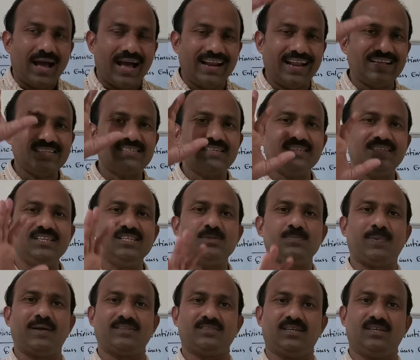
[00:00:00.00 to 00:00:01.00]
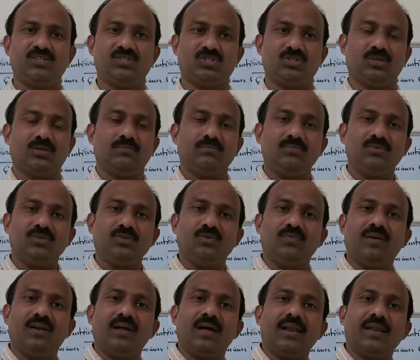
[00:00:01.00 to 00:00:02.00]
an asset is purchased,
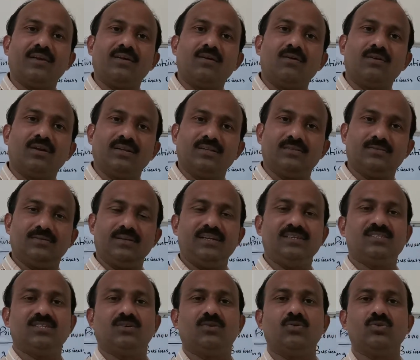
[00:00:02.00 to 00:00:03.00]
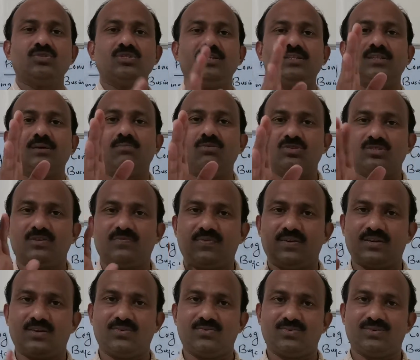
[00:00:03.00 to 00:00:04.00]
you will record it, its cost in the books
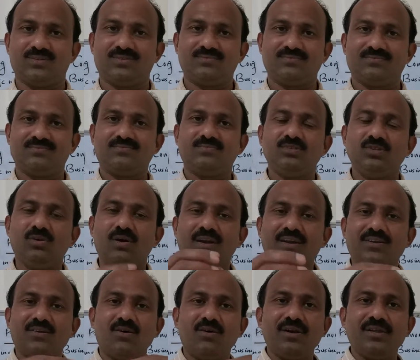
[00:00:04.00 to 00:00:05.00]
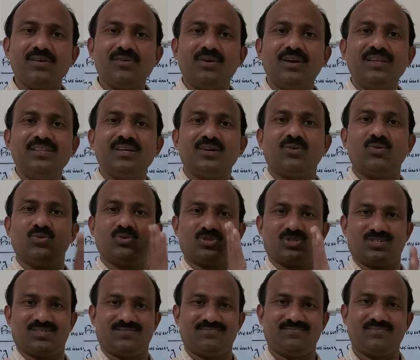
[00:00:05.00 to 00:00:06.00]
of account. You are recording only the
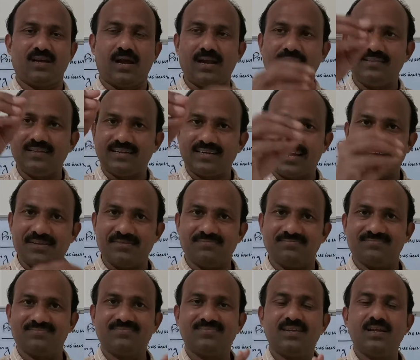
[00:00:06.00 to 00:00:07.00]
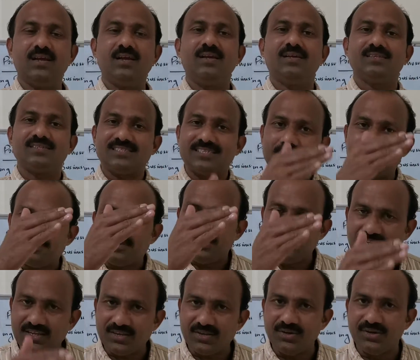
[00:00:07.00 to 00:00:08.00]
cost at the time.
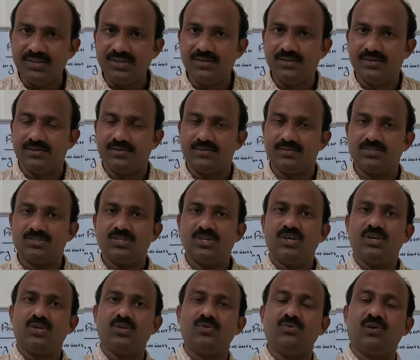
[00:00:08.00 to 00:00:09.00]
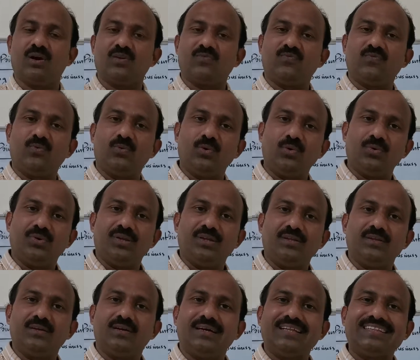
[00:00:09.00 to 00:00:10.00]
Subsequent years, you are
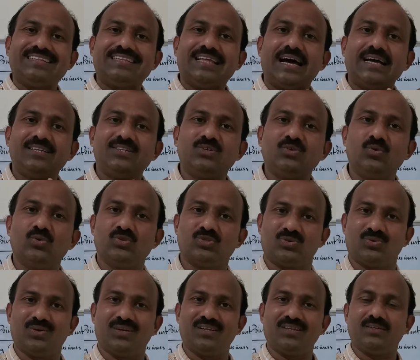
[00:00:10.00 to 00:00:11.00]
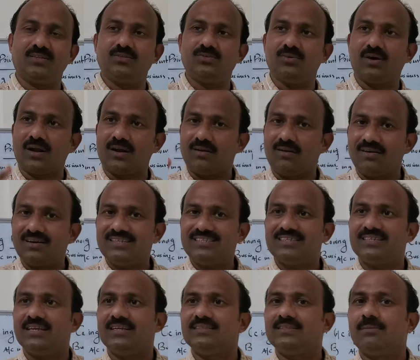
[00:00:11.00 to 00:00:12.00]
following that cost only. You are not
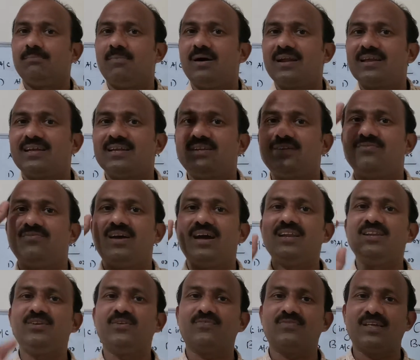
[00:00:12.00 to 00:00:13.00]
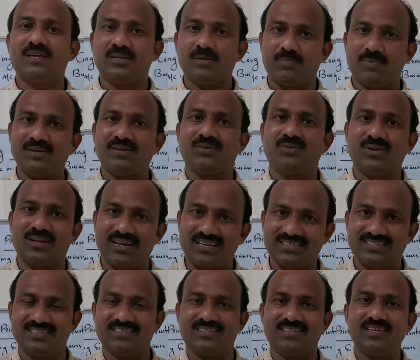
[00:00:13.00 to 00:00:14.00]
checking the market value of that particular
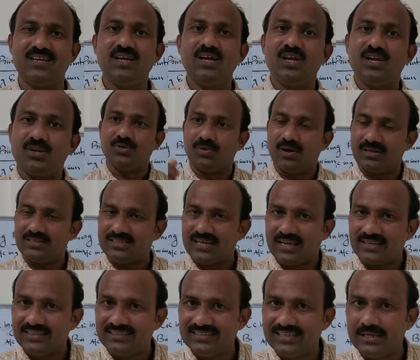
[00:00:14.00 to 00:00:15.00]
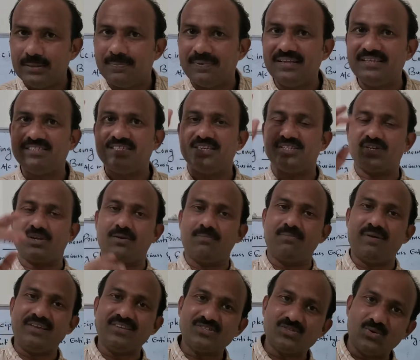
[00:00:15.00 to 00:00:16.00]
asset. You are charging the
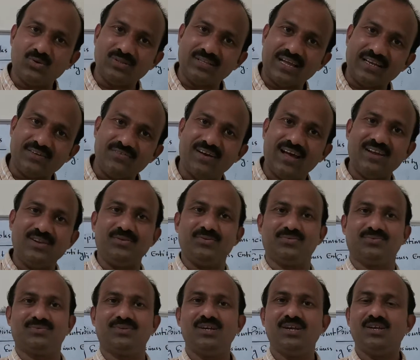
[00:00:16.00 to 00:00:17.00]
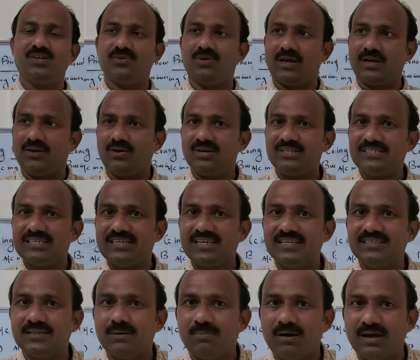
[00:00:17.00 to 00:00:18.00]
depreciation based on that value. You are not
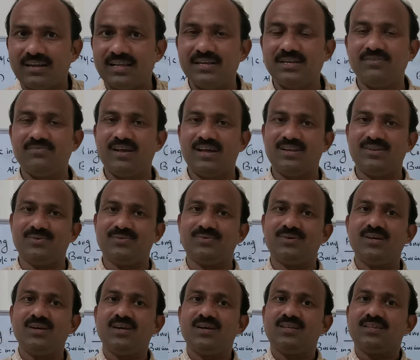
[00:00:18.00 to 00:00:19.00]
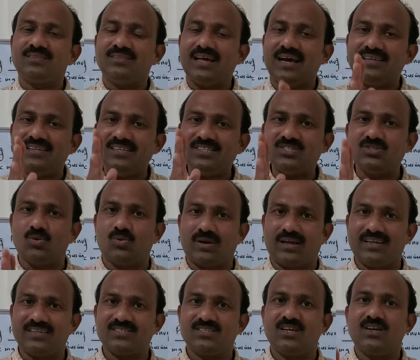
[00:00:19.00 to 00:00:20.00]
checking the market value. That is
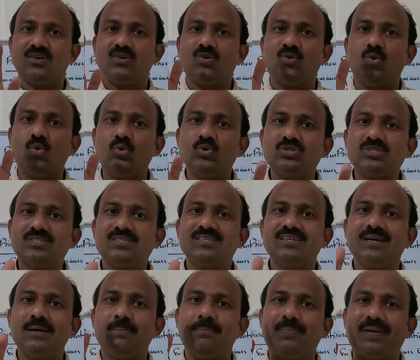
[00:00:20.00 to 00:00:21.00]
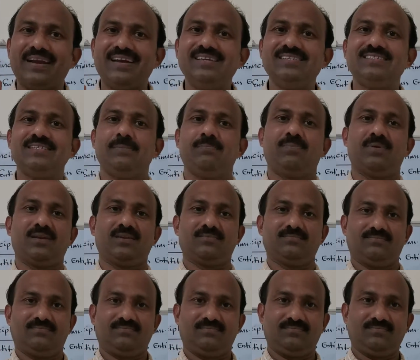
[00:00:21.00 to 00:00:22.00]
known as cost principle